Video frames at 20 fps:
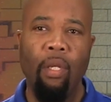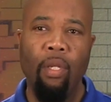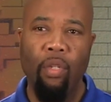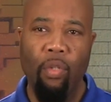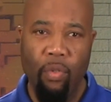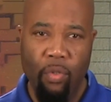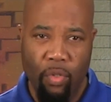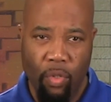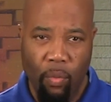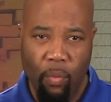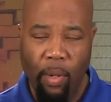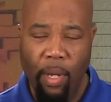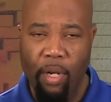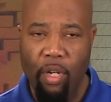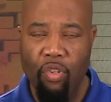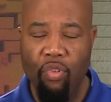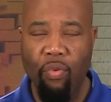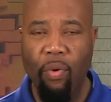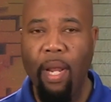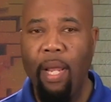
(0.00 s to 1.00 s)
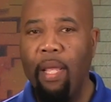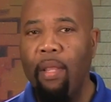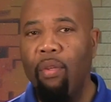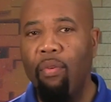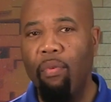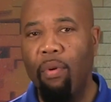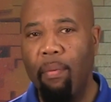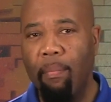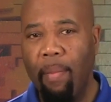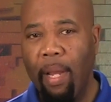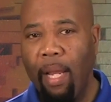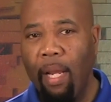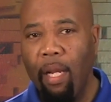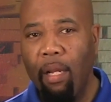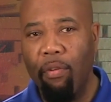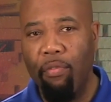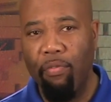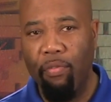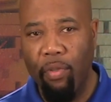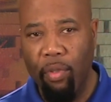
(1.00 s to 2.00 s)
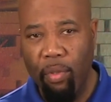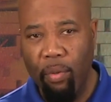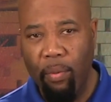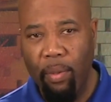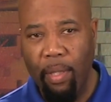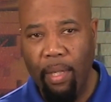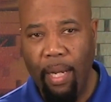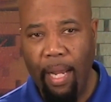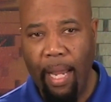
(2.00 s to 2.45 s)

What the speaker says: you do want to drain the remaining fluid